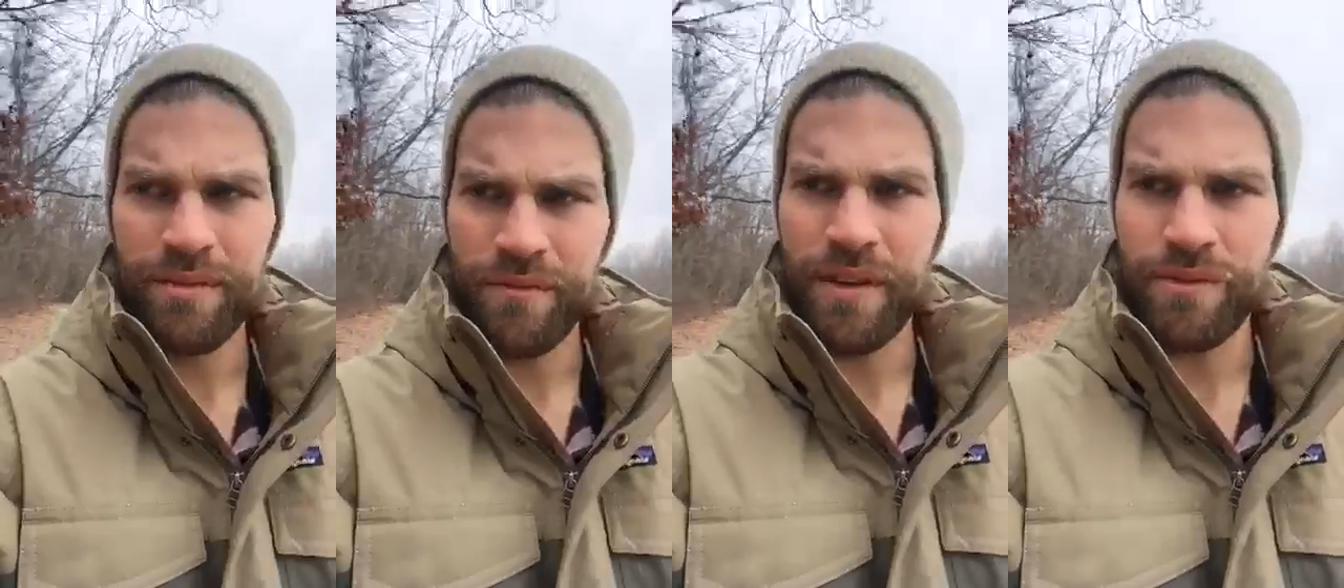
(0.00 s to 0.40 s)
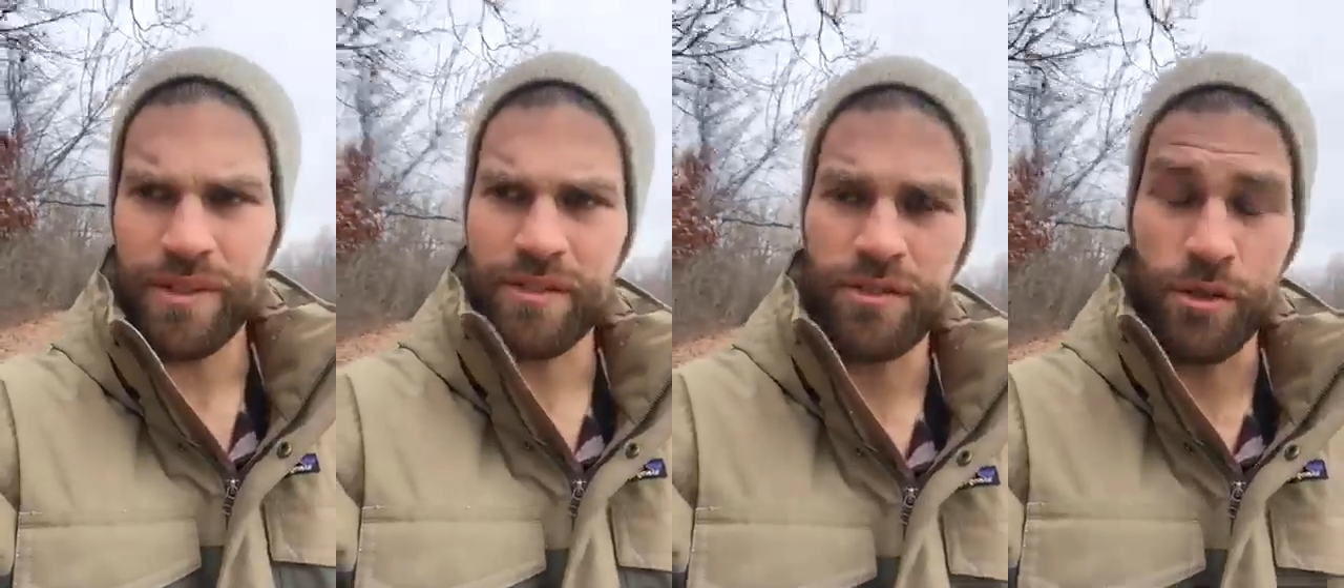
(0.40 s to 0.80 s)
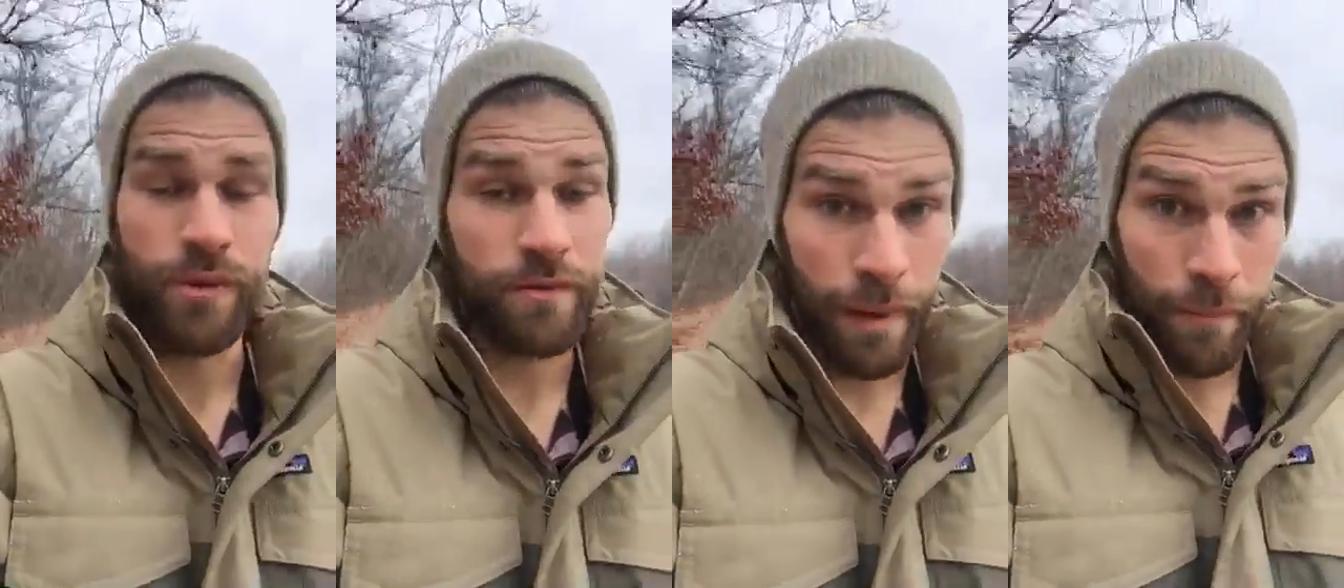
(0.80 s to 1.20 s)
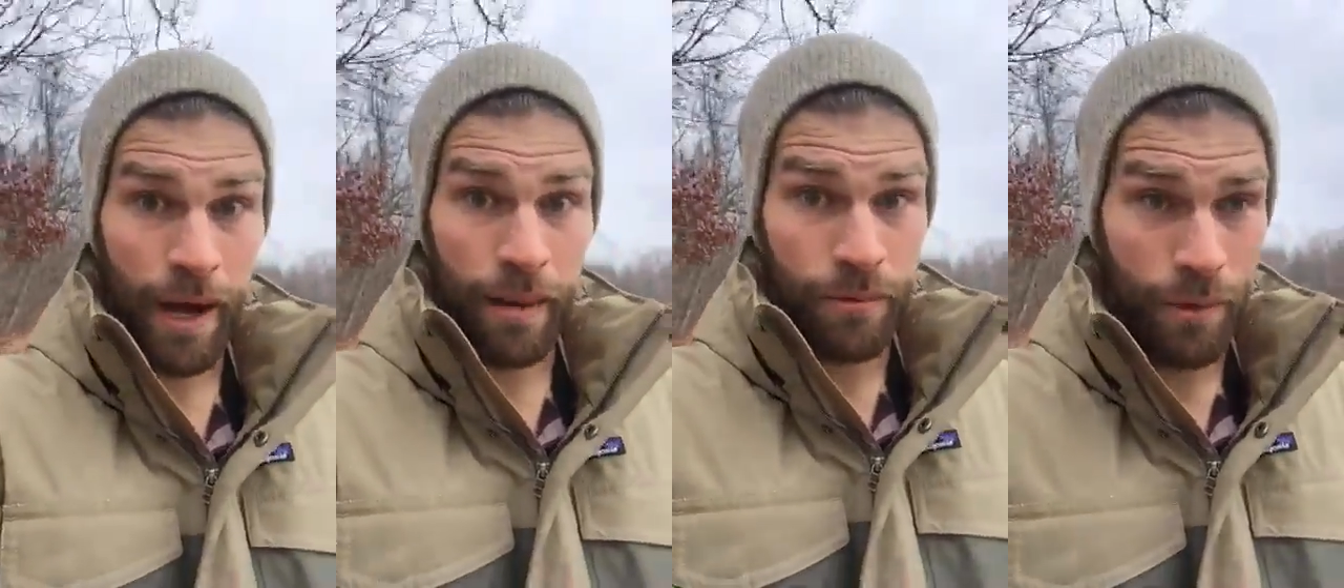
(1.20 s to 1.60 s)
favorite things to do. And if my
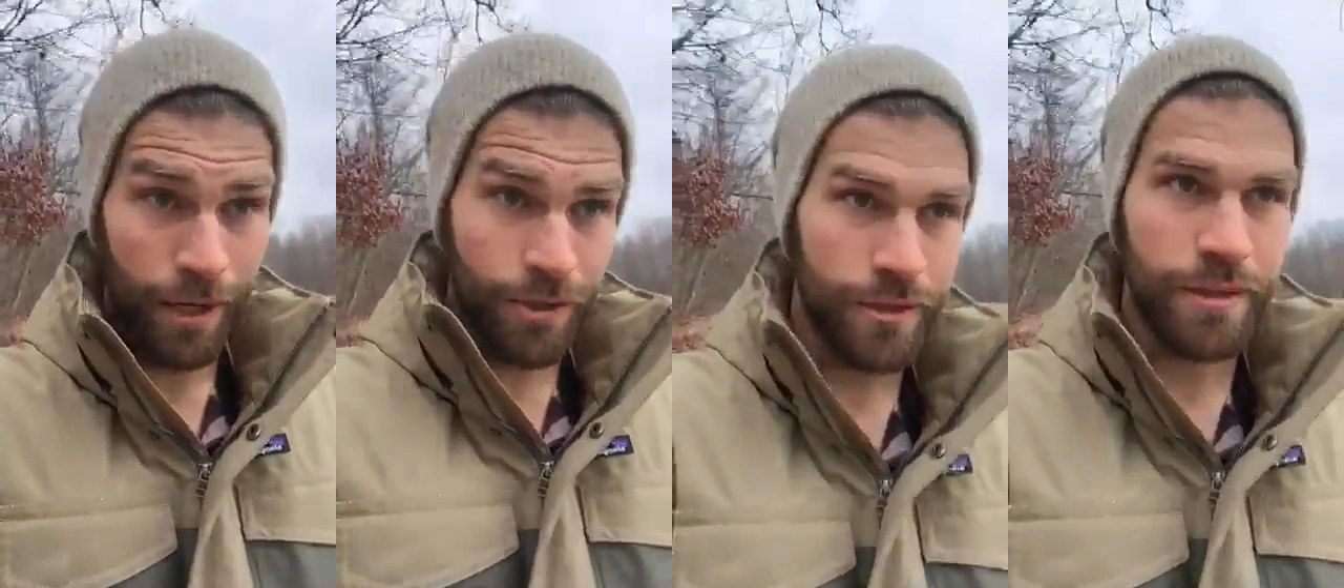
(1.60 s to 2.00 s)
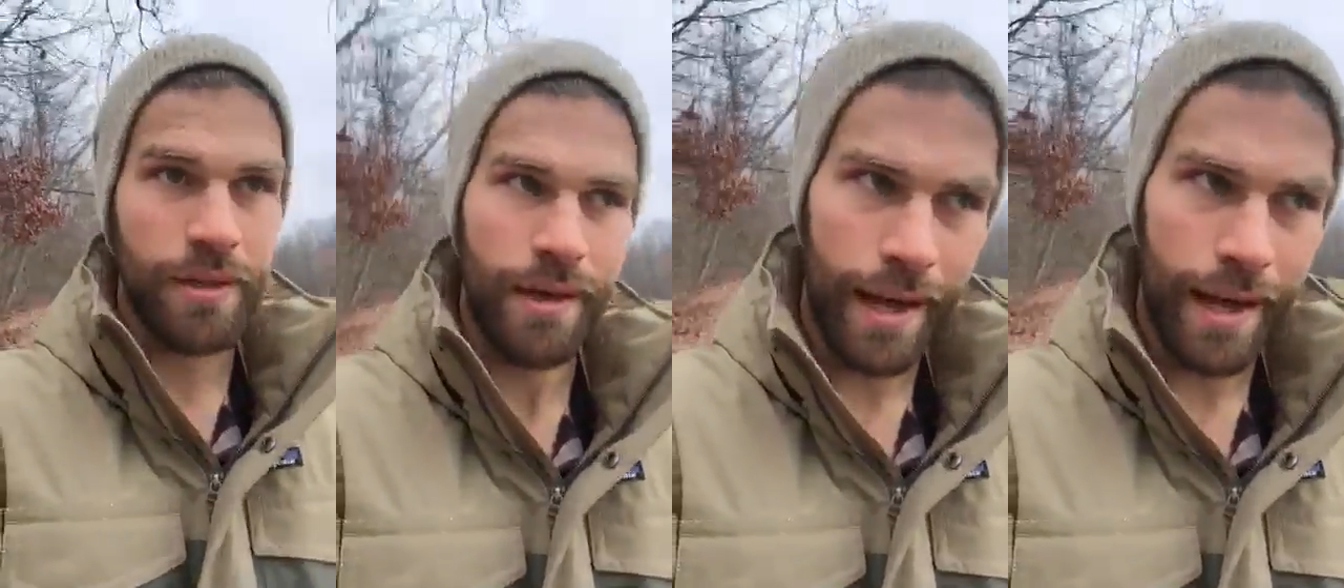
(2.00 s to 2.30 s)
mom's watching,